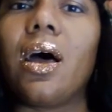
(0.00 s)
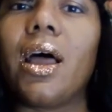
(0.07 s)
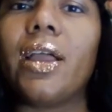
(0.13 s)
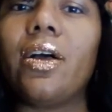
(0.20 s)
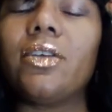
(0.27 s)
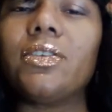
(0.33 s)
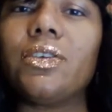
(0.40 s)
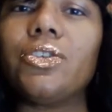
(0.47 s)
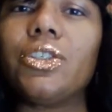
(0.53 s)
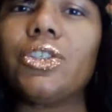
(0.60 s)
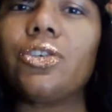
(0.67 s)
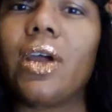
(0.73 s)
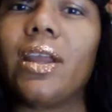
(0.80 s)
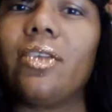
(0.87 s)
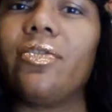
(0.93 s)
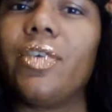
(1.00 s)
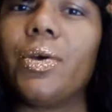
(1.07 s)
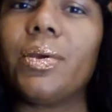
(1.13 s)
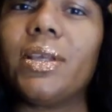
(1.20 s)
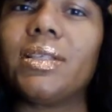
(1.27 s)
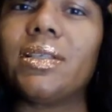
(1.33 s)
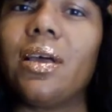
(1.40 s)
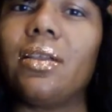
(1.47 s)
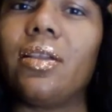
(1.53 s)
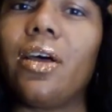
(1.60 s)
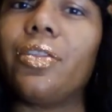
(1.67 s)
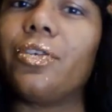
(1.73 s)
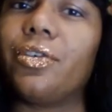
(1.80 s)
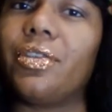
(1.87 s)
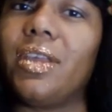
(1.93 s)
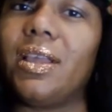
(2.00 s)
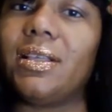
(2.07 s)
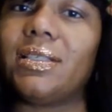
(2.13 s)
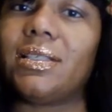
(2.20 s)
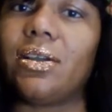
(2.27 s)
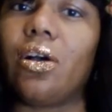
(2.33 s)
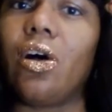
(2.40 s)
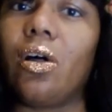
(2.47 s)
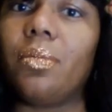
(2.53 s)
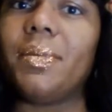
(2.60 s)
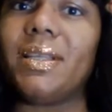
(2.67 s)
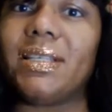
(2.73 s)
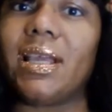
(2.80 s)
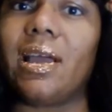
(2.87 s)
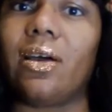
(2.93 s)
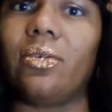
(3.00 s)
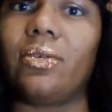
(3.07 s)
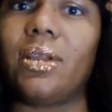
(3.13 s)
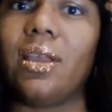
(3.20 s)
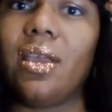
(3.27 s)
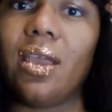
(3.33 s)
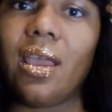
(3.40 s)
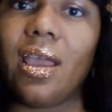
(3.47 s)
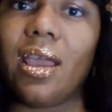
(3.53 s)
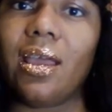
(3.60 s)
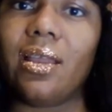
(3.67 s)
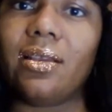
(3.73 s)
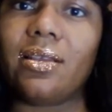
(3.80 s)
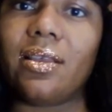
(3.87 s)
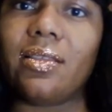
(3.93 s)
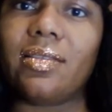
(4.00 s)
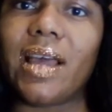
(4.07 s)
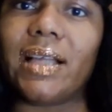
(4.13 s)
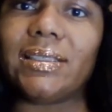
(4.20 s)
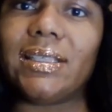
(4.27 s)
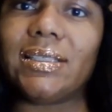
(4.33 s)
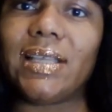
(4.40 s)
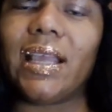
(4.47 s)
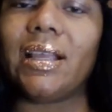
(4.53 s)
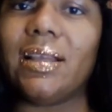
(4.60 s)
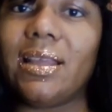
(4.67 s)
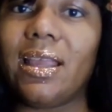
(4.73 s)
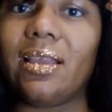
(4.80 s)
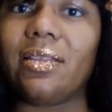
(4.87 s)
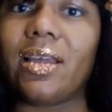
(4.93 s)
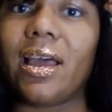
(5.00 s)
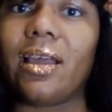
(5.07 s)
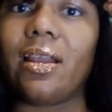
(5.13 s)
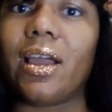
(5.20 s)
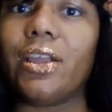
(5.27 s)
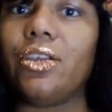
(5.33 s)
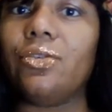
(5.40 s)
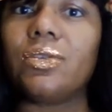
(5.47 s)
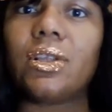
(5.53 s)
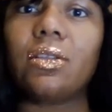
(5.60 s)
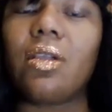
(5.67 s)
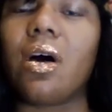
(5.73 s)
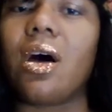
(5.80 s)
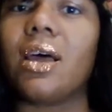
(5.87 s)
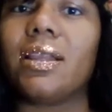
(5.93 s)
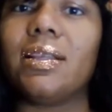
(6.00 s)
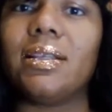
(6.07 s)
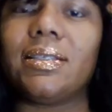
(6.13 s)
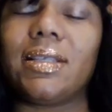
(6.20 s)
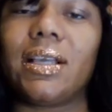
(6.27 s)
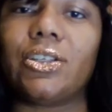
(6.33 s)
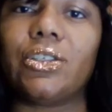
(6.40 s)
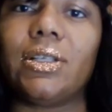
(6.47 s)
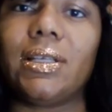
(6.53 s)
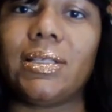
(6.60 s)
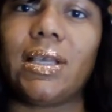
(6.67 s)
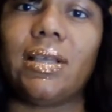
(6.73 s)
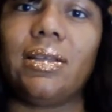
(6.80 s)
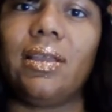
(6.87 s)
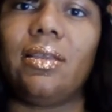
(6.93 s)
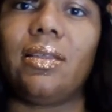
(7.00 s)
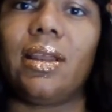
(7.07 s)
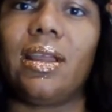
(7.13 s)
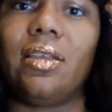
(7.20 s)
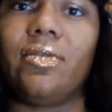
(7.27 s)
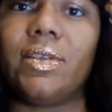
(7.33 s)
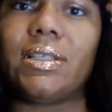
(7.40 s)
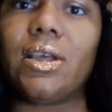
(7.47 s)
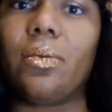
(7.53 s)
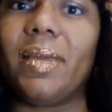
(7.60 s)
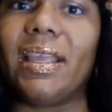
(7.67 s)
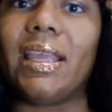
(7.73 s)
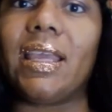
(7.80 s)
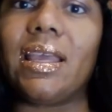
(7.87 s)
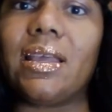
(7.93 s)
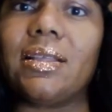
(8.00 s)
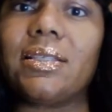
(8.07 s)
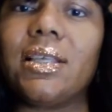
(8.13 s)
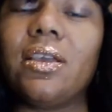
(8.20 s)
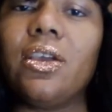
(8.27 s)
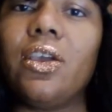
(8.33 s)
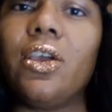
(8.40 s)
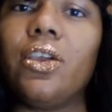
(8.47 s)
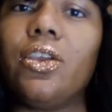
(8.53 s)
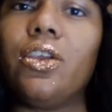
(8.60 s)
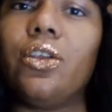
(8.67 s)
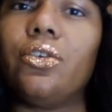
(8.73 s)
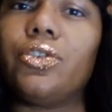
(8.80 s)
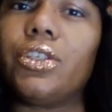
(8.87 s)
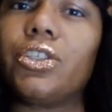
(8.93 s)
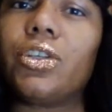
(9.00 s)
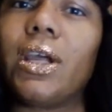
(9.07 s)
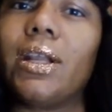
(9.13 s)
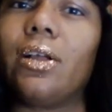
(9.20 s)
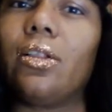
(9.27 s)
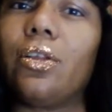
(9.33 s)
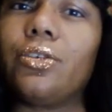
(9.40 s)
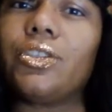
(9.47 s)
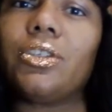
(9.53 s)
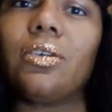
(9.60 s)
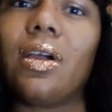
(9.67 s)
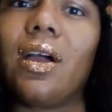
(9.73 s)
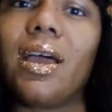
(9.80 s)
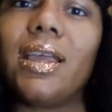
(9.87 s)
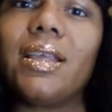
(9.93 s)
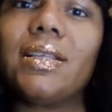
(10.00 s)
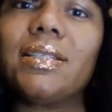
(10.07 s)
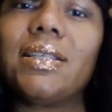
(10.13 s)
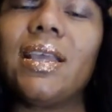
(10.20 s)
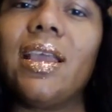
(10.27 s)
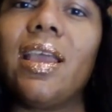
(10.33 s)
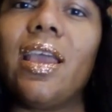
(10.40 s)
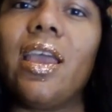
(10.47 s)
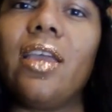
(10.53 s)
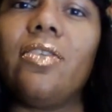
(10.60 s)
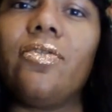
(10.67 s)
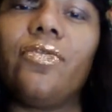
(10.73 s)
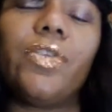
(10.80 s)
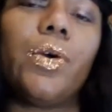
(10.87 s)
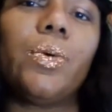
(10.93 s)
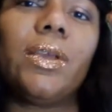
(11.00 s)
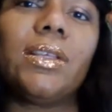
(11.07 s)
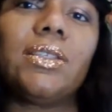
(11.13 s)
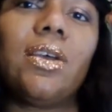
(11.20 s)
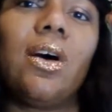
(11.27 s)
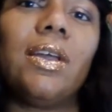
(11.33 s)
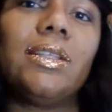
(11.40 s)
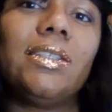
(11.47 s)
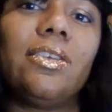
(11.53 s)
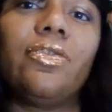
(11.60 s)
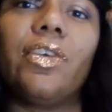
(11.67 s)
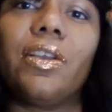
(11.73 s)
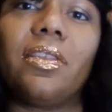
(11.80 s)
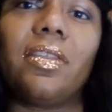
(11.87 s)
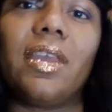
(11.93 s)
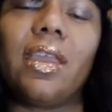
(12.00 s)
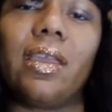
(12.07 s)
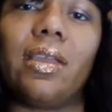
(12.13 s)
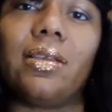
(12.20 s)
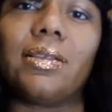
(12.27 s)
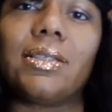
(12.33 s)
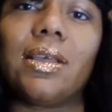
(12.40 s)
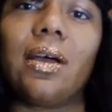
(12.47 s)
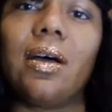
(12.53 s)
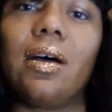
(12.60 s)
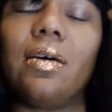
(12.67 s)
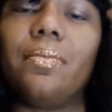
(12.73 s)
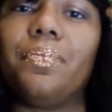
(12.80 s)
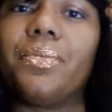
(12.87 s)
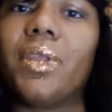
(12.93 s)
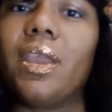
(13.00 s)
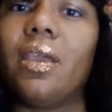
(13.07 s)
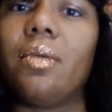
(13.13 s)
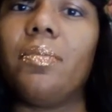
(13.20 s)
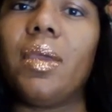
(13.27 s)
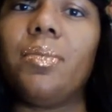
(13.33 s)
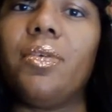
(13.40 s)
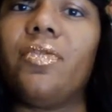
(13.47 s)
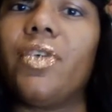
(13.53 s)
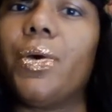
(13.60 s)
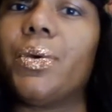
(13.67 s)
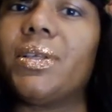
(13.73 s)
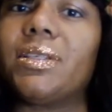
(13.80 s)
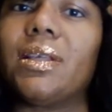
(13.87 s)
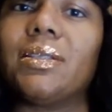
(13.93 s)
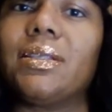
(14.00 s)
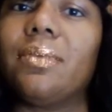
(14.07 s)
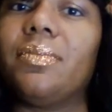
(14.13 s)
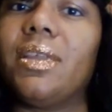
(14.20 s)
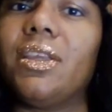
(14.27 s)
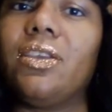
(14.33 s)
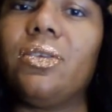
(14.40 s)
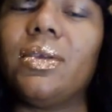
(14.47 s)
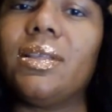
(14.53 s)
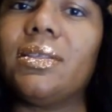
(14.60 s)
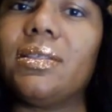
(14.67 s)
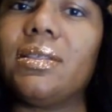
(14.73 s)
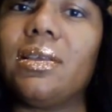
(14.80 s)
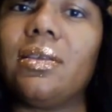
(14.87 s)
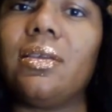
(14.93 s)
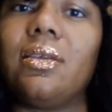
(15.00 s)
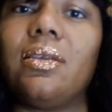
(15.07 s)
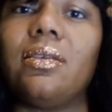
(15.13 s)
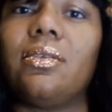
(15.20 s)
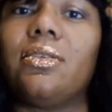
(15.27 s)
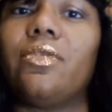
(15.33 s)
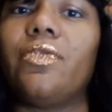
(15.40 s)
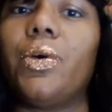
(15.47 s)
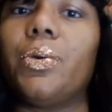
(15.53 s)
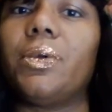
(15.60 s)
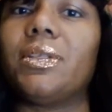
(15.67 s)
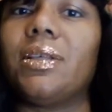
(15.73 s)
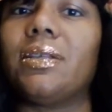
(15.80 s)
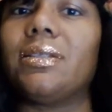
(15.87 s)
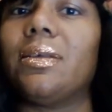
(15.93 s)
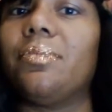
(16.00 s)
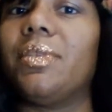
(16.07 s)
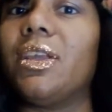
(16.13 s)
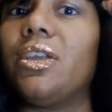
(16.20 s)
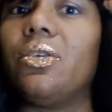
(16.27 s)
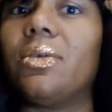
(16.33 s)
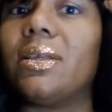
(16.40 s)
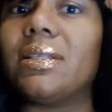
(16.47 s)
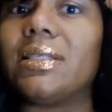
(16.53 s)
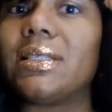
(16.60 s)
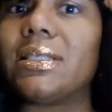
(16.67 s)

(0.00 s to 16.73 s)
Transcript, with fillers: i also just try to focus on other things to calm me down and that's a technique that i use a lot and it's actually a technique that i even tell my kids you know just try to close your eyes and focus on different things um, maybe focus on something you can see focus on something you can